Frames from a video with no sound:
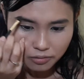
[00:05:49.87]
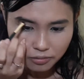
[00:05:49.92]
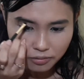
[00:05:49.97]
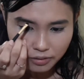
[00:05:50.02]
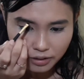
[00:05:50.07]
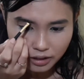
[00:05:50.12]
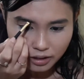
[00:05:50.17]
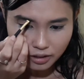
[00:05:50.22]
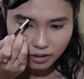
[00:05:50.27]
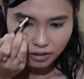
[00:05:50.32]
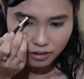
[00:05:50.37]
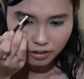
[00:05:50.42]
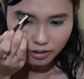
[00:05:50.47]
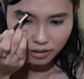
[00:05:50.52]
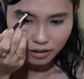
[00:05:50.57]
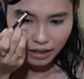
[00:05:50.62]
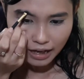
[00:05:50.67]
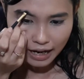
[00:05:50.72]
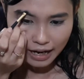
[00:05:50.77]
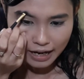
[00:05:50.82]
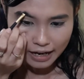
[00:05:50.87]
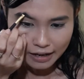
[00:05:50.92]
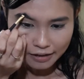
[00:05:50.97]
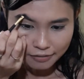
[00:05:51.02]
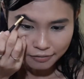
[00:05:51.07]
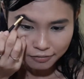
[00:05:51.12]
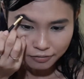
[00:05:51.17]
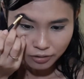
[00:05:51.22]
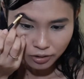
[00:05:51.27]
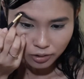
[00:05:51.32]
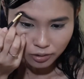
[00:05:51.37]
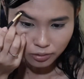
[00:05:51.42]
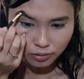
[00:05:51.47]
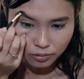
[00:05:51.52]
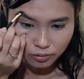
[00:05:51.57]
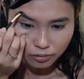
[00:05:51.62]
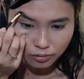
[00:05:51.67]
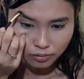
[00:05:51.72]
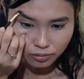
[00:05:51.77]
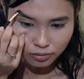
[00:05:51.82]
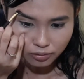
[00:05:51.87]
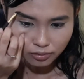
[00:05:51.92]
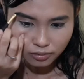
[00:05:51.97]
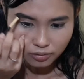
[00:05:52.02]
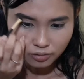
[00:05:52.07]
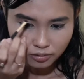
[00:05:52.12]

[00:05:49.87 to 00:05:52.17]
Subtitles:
we'll have to